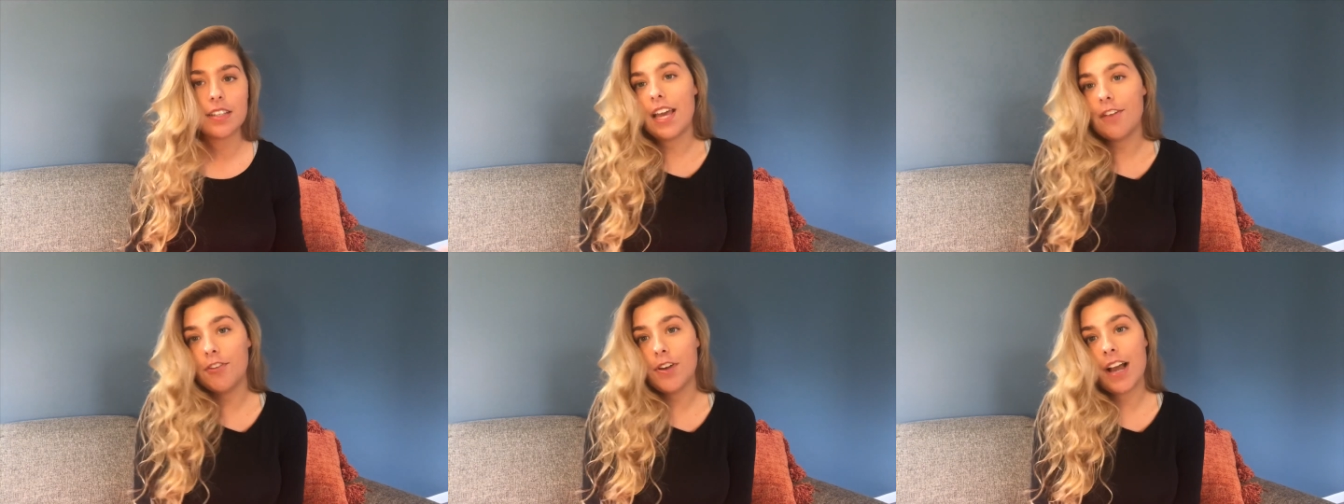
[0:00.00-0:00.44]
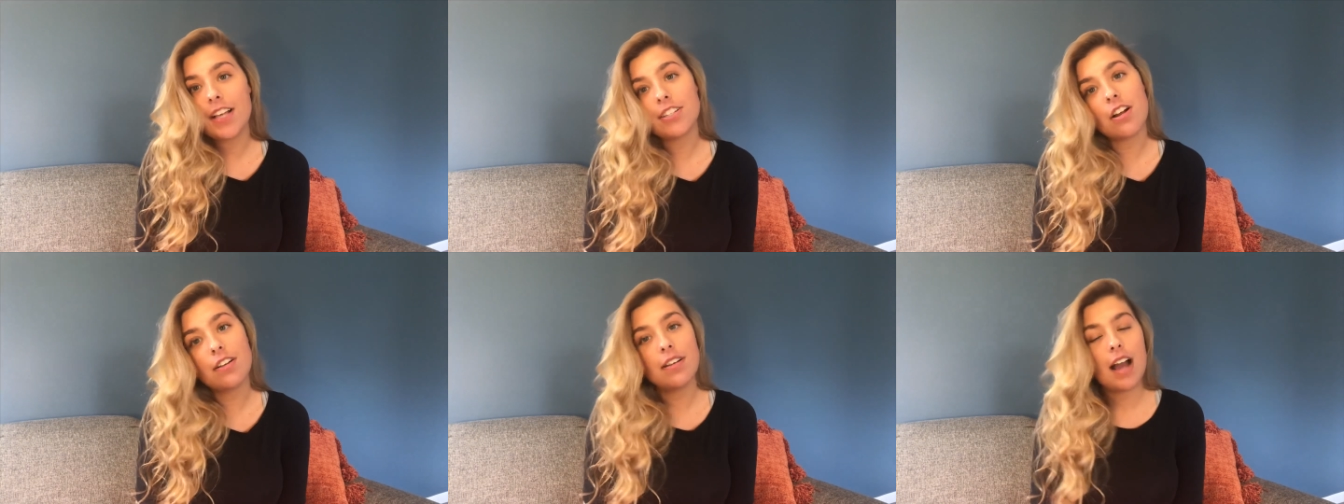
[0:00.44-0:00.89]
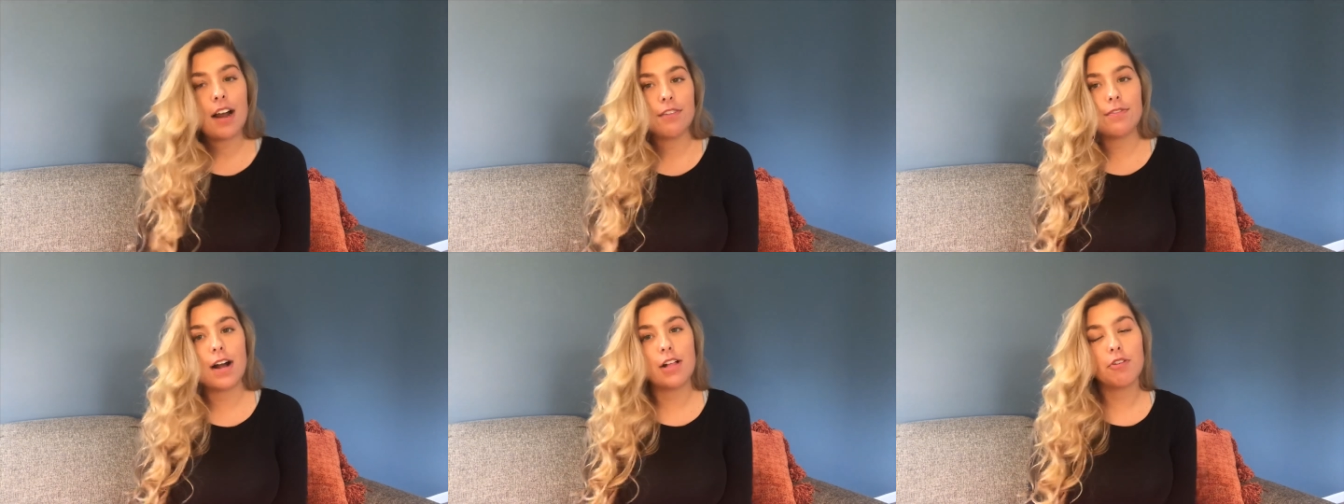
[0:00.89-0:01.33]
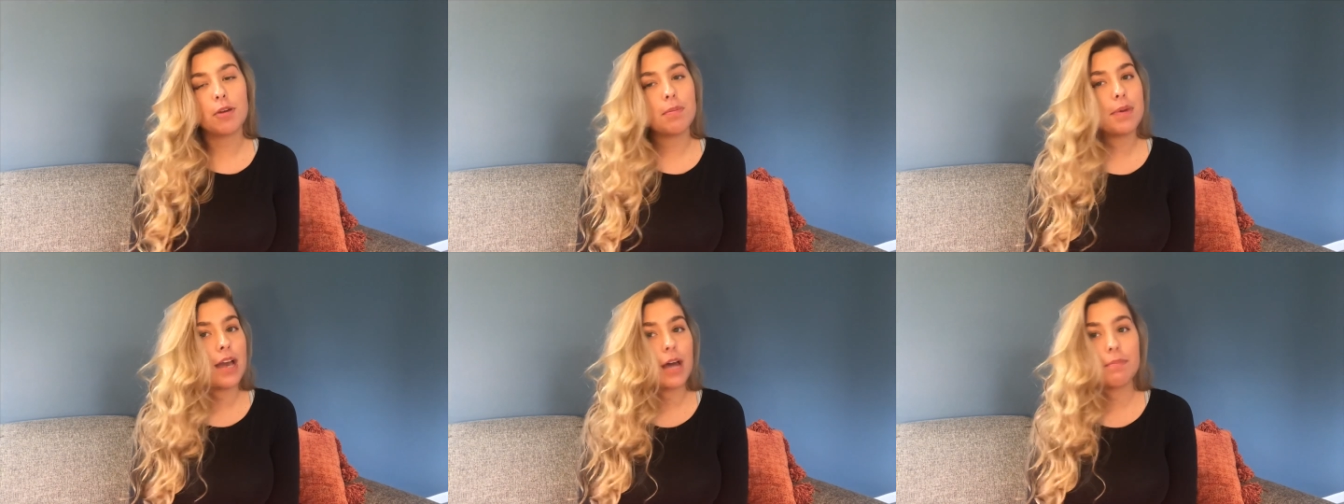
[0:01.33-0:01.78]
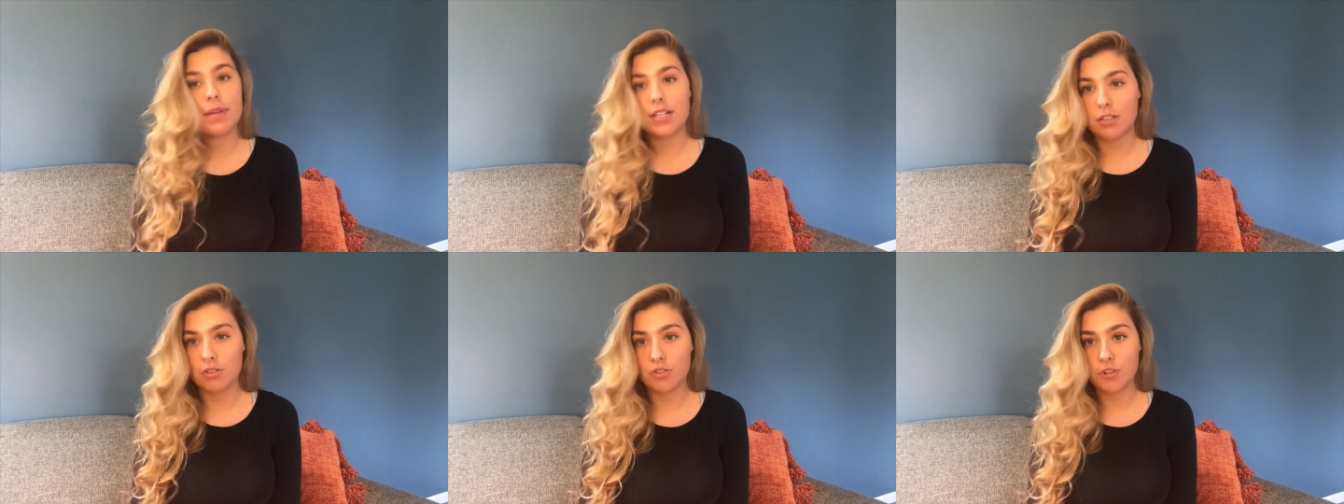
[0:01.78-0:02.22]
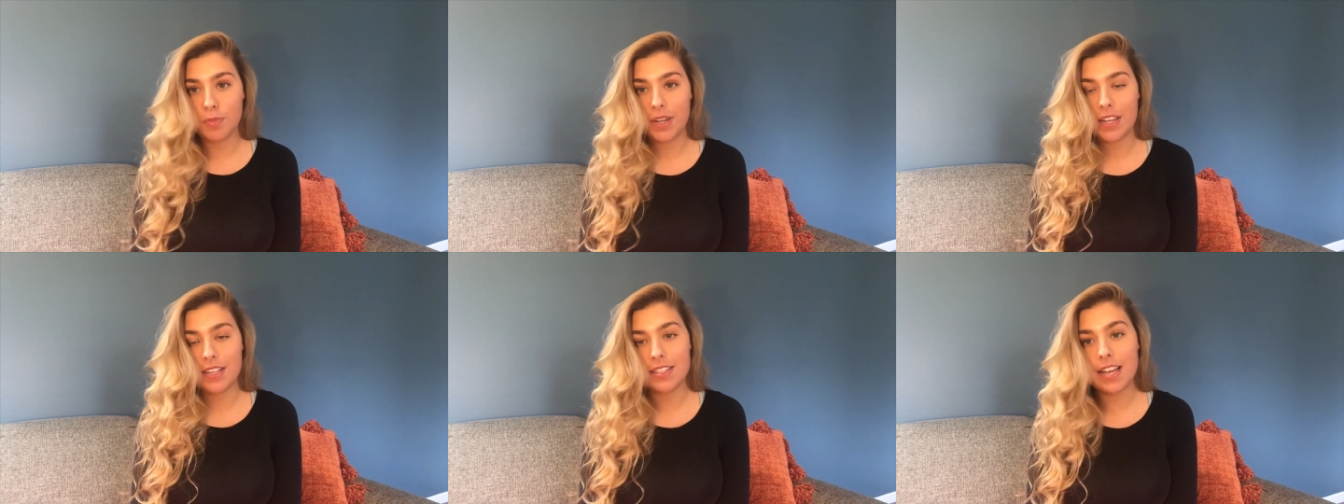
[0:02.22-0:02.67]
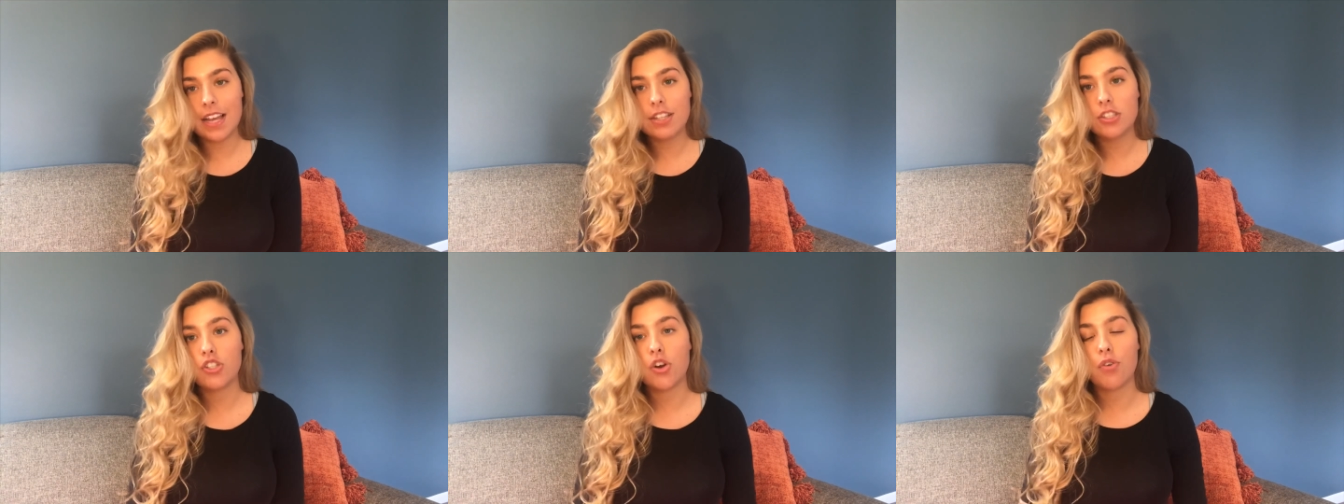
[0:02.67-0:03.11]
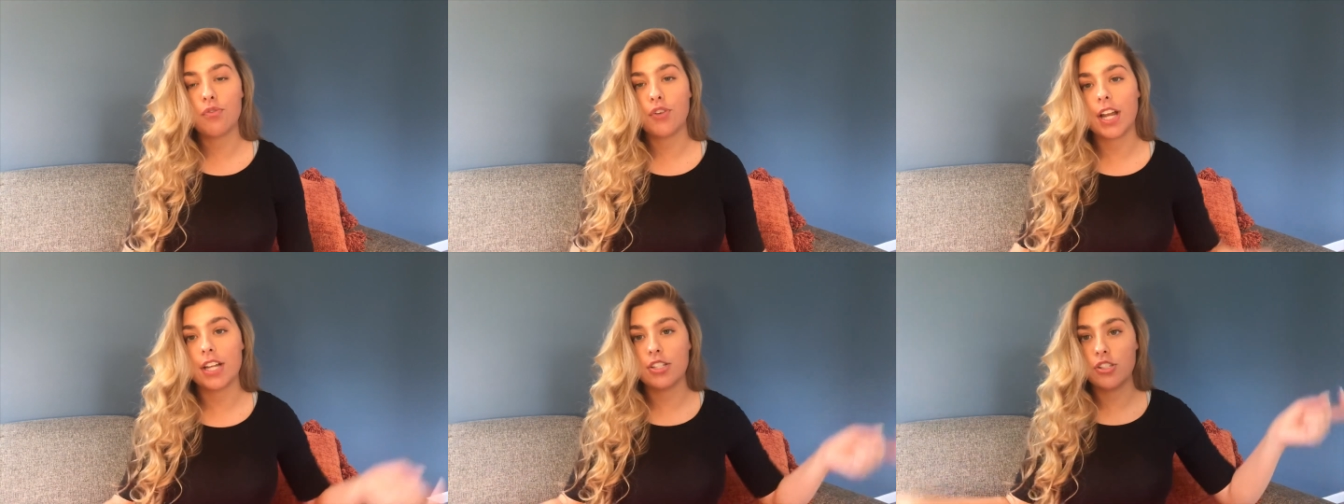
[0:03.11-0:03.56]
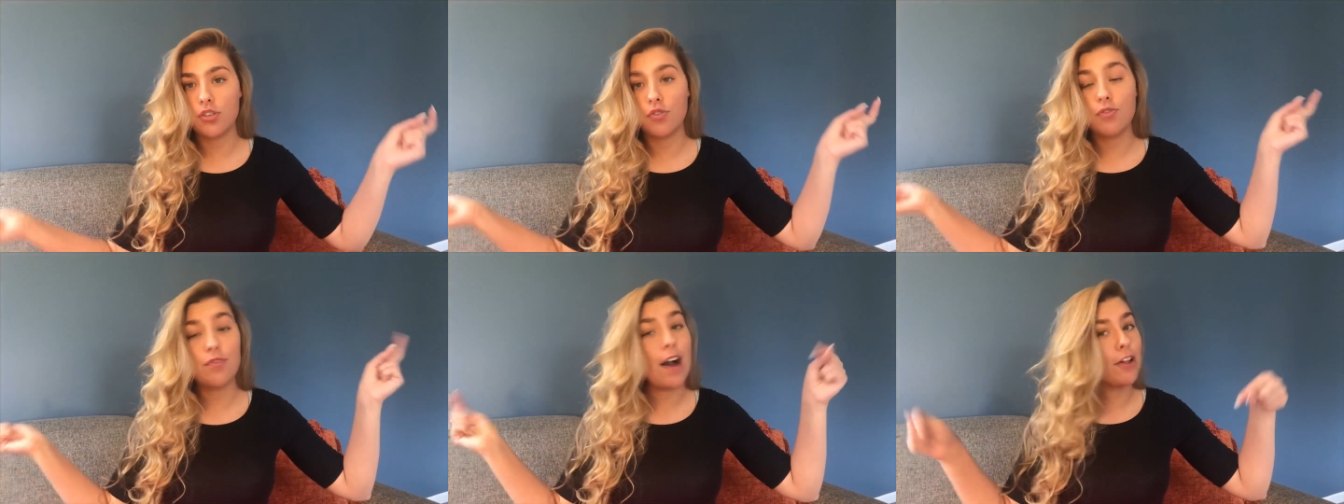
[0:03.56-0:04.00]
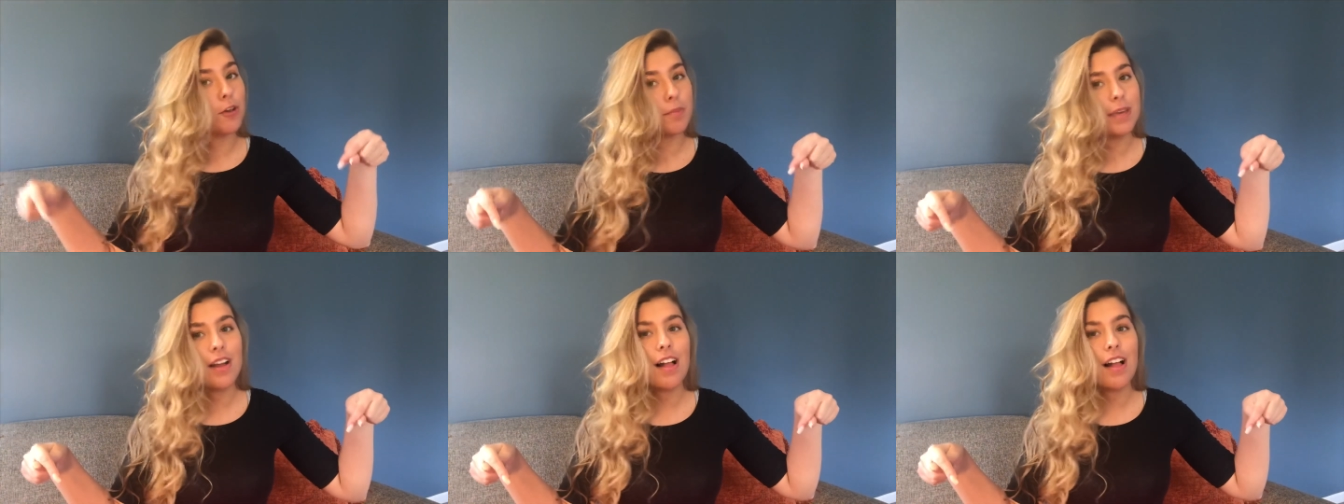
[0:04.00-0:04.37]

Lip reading: If you guys are not following me on my social media sites, don't forget to follow me.